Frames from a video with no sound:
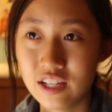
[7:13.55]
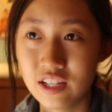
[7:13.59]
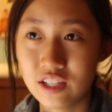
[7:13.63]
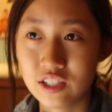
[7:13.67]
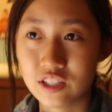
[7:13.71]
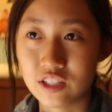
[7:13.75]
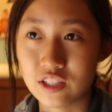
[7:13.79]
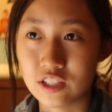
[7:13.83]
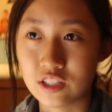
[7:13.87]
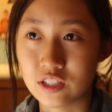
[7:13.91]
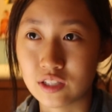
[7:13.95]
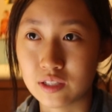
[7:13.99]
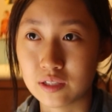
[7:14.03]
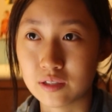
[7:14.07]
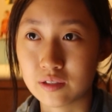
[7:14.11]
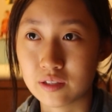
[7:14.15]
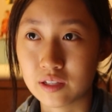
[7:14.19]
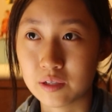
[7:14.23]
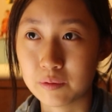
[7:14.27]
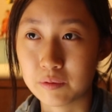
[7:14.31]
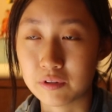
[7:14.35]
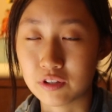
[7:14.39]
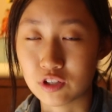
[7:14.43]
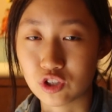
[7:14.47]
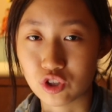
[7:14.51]
she's
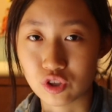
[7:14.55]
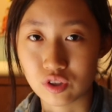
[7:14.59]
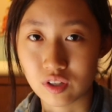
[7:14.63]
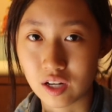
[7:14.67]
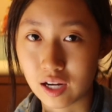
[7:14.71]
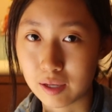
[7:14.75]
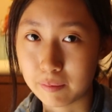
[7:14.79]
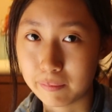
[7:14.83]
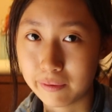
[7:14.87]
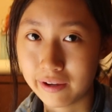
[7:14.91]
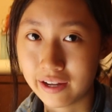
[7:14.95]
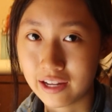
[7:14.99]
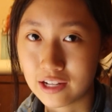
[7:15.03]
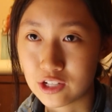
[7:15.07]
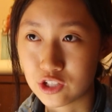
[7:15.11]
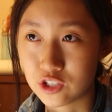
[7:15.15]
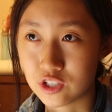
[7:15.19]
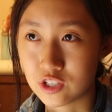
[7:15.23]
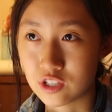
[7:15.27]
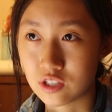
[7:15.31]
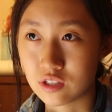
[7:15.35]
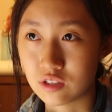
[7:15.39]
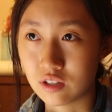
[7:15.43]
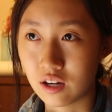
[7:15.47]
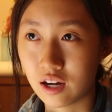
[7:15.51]
dealing with trauma, and
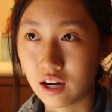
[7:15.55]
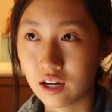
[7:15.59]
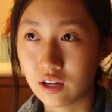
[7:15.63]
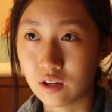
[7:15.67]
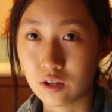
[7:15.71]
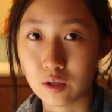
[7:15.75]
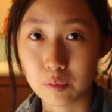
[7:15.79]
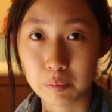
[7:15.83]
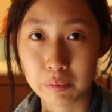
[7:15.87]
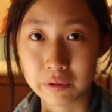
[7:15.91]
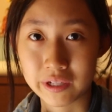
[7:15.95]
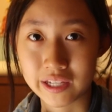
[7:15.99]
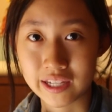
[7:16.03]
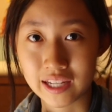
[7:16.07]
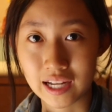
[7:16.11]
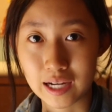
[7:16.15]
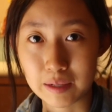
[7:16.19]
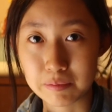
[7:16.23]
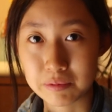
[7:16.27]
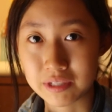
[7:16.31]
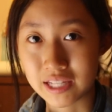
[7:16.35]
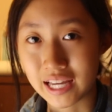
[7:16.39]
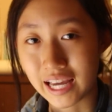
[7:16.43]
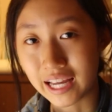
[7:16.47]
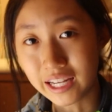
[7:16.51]
she's not opening
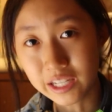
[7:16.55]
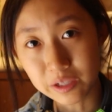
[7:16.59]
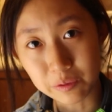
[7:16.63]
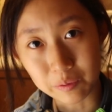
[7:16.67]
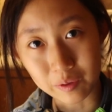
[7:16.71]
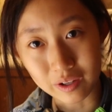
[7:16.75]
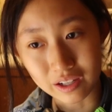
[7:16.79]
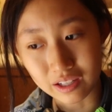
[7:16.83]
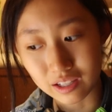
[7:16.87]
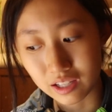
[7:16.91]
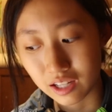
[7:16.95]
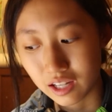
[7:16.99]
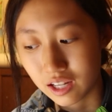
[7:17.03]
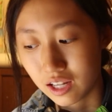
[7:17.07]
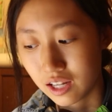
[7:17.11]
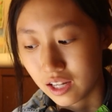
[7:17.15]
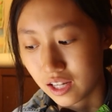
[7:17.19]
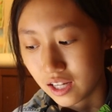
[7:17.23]
up to anyone,